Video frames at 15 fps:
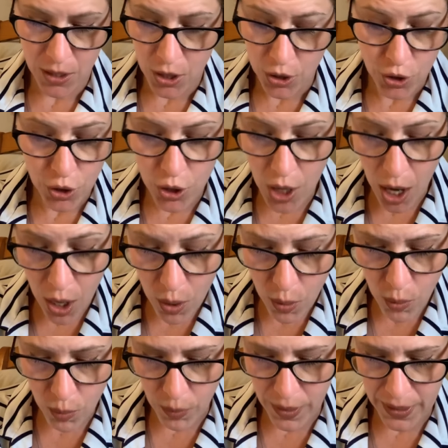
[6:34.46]

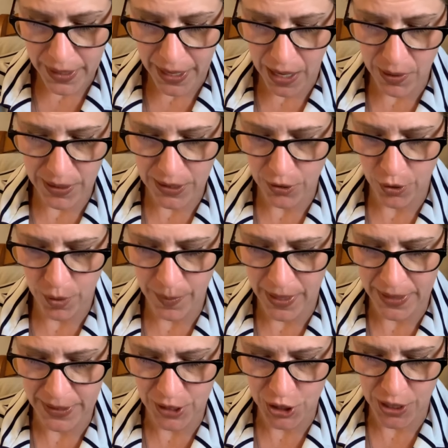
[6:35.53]
No, Harry and
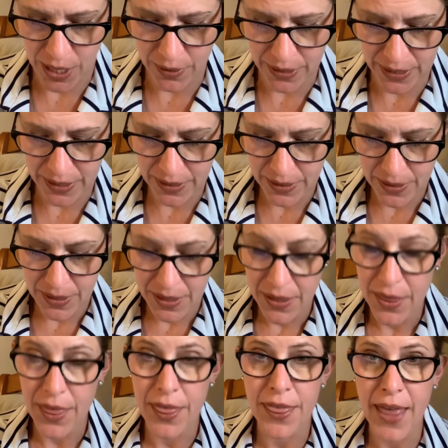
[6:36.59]
Hermione shouted.
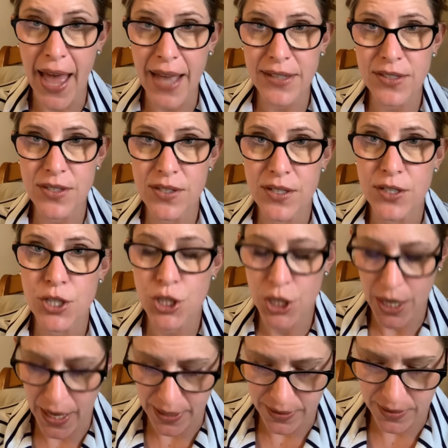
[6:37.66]
That's
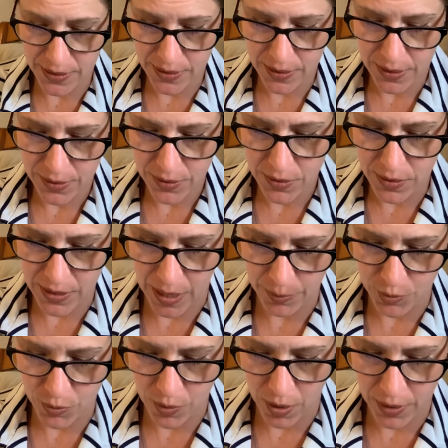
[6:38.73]
chess,
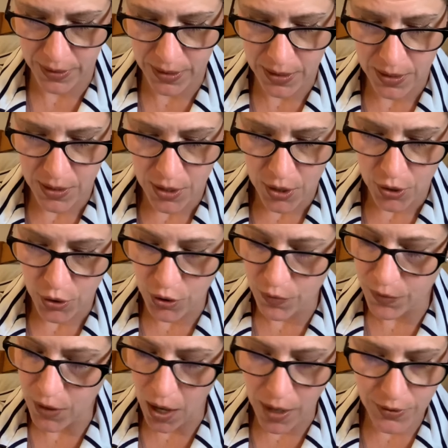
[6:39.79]
snapped Ron.
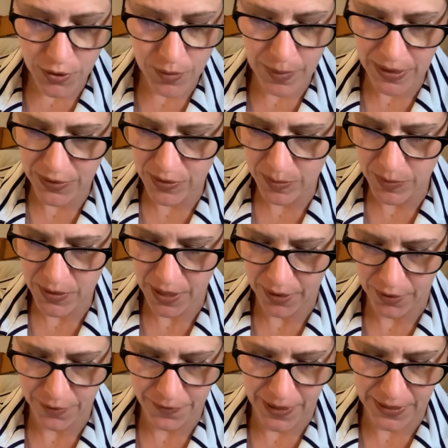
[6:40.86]
You've got to make some
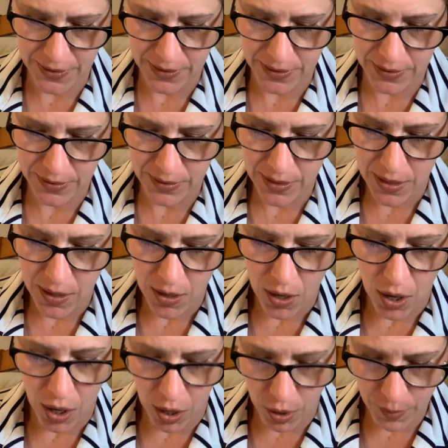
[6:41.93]
sacrifices.
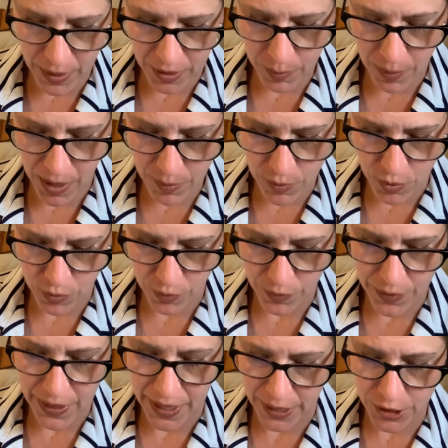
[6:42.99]
I'll make my
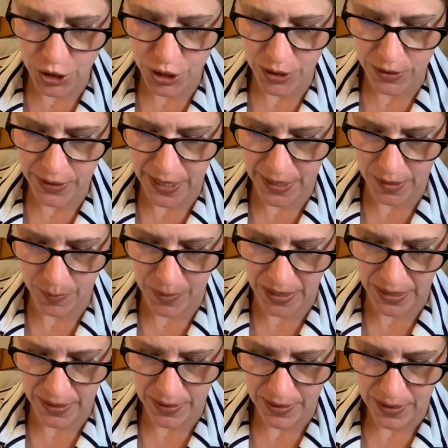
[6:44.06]
move, and she'll take
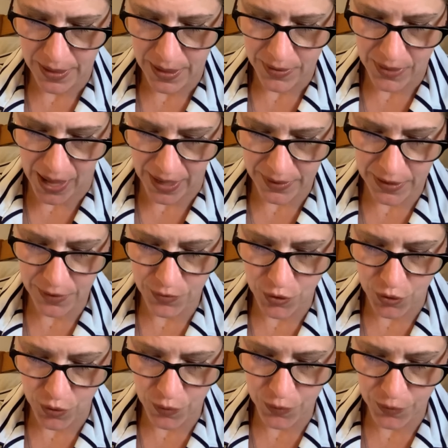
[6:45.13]
me. That leaves
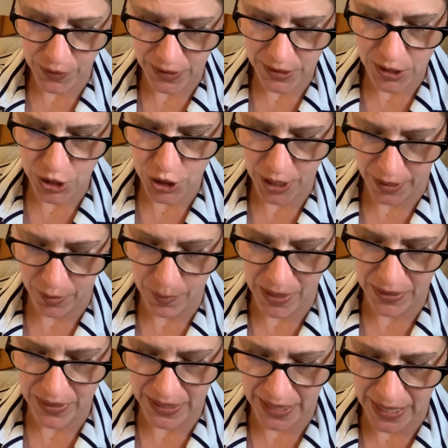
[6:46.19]
you free to
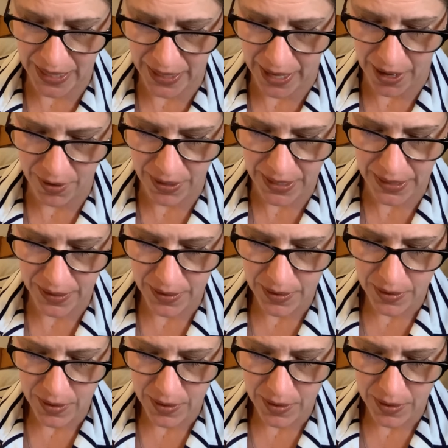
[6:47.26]
checkmate the king, Harry.